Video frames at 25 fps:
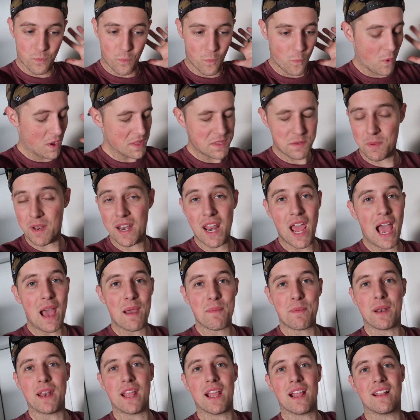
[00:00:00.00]
what's been
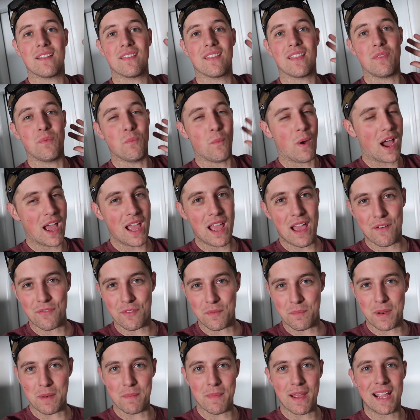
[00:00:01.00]
happening and why I
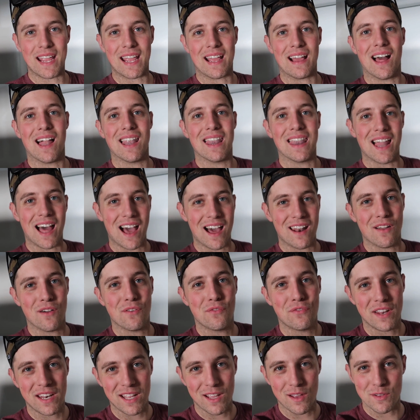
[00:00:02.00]
haven't been making a lot
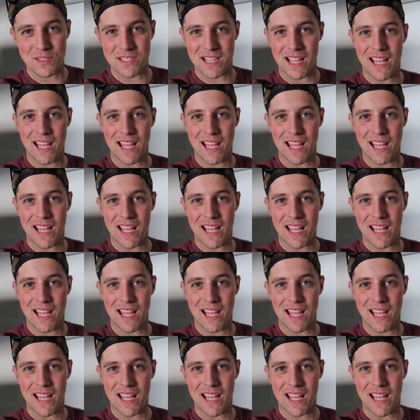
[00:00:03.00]
of videos